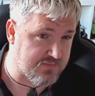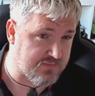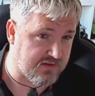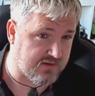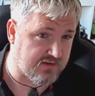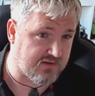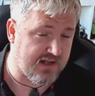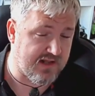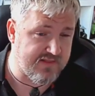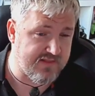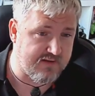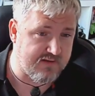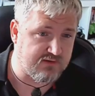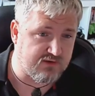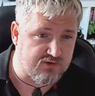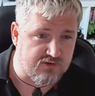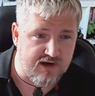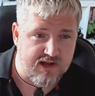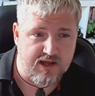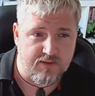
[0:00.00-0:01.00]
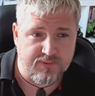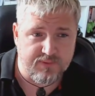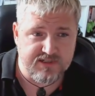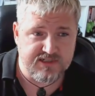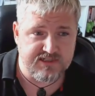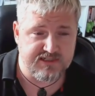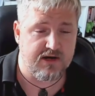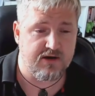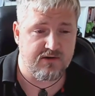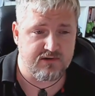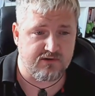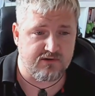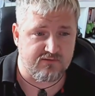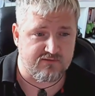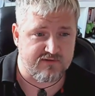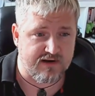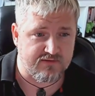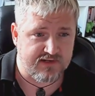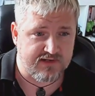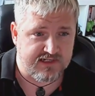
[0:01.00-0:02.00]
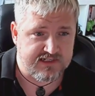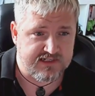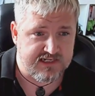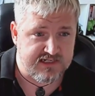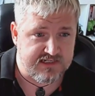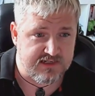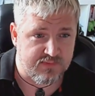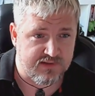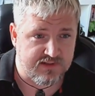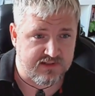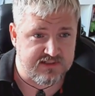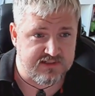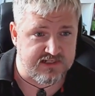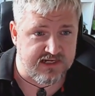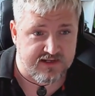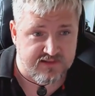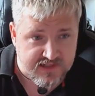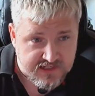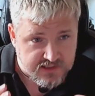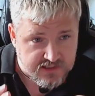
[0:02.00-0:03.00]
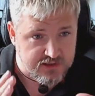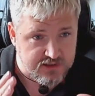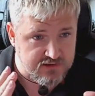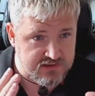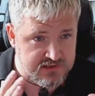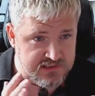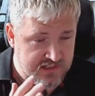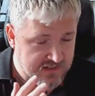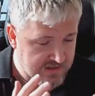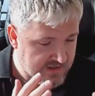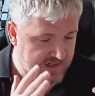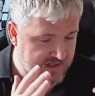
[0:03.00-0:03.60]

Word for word: model and then create a persona around accessibility and then use